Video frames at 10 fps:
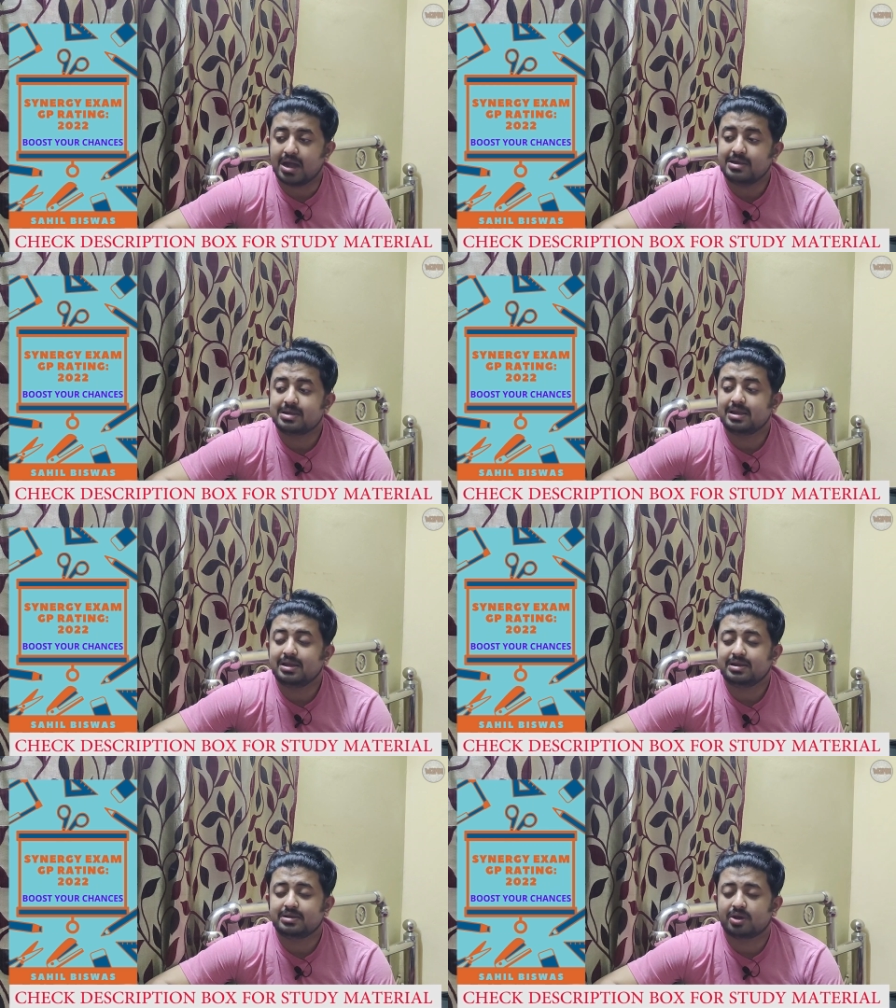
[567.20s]

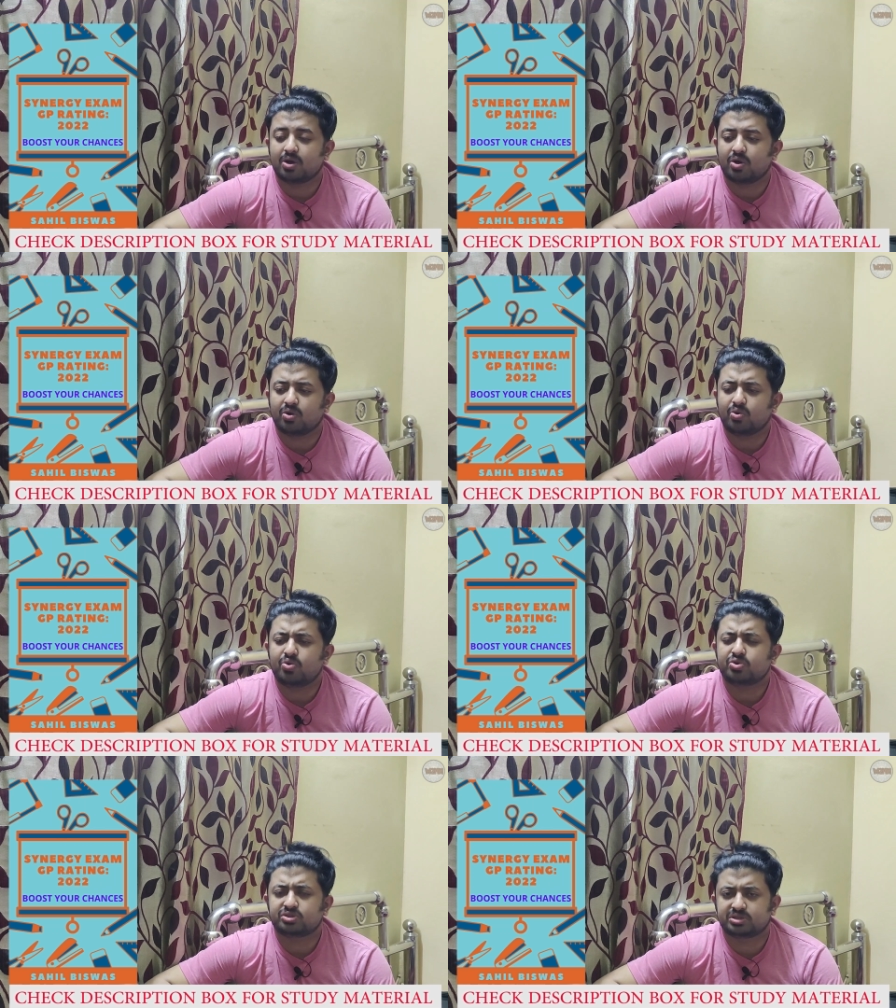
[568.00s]
until
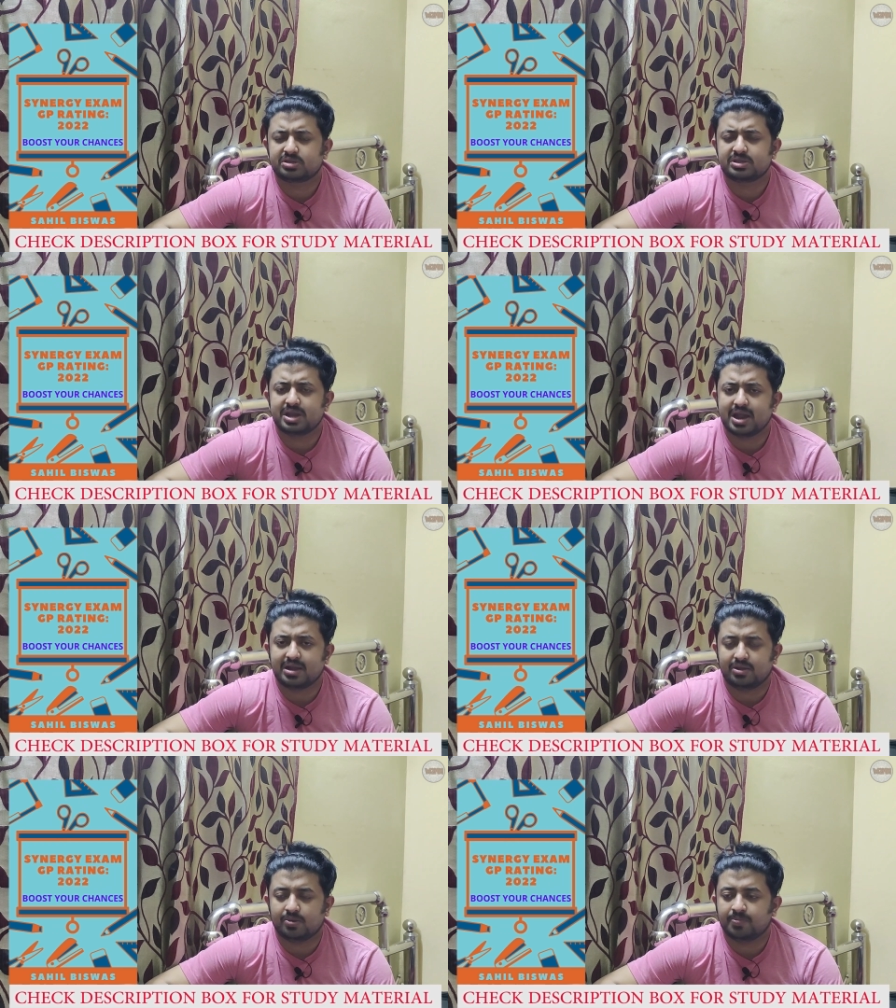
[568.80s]
worst
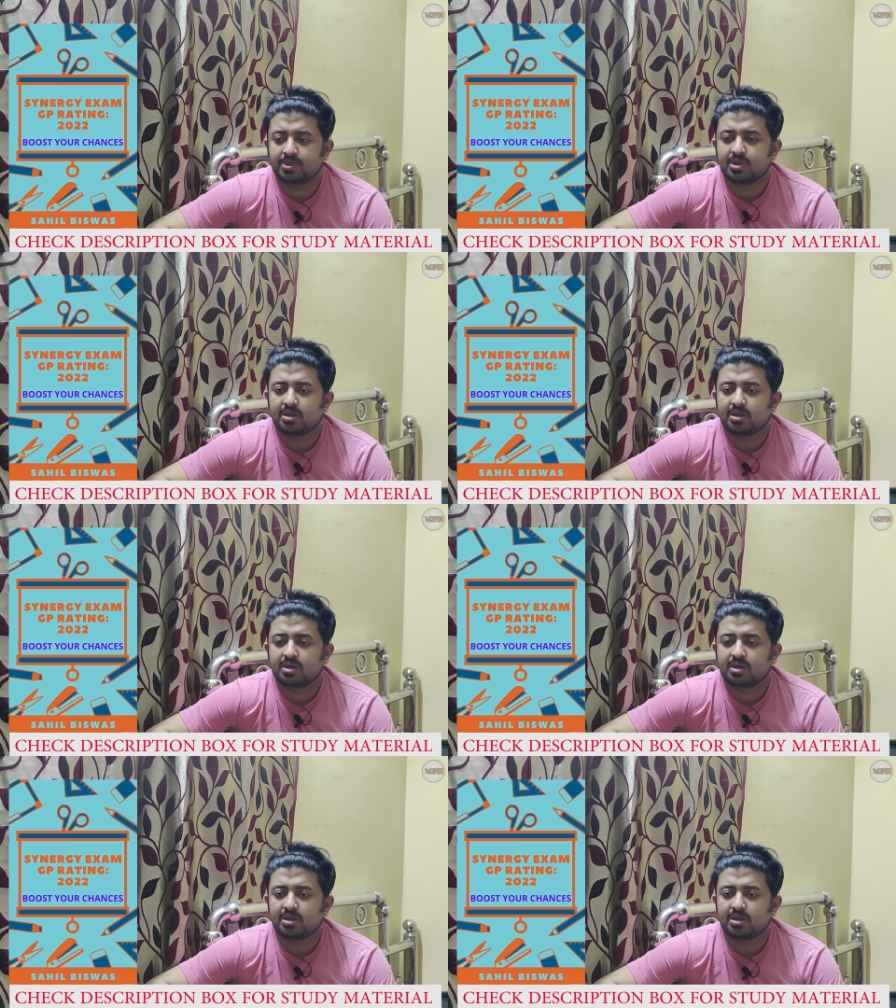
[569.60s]
scenario.